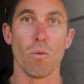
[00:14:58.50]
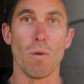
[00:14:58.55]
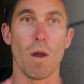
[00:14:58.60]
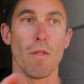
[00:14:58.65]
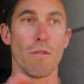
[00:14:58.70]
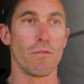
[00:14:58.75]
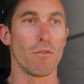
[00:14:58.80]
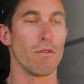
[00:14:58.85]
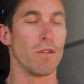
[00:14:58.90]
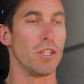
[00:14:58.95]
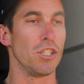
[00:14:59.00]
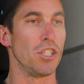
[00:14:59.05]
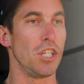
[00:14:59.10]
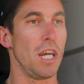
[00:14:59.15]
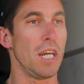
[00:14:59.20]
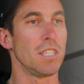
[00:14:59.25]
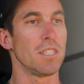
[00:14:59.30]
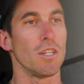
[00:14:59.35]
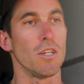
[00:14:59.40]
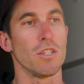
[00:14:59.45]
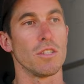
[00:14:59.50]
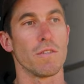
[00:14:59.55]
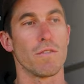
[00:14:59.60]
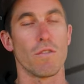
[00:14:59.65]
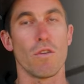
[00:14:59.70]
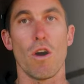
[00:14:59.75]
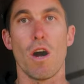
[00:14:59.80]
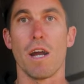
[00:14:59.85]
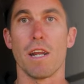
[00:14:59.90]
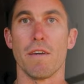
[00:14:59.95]
run through the jigs. I use a
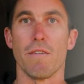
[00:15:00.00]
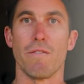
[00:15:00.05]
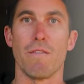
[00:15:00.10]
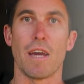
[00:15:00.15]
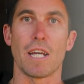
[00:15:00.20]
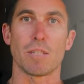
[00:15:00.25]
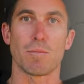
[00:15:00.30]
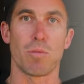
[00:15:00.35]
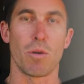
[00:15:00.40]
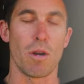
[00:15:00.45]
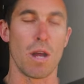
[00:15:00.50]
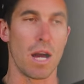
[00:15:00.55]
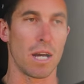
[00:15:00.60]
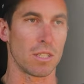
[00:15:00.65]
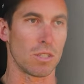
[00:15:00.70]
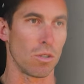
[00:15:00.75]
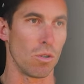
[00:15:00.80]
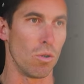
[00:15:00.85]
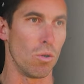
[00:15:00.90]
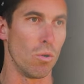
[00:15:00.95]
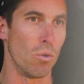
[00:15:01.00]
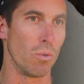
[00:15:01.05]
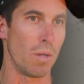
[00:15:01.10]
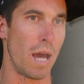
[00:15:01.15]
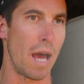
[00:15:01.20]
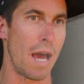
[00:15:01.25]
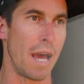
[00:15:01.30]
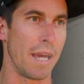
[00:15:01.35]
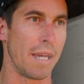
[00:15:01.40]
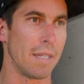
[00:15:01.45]
variety of Vex products all
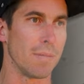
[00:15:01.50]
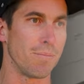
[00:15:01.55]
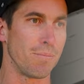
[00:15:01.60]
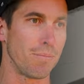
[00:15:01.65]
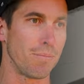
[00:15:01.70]
day.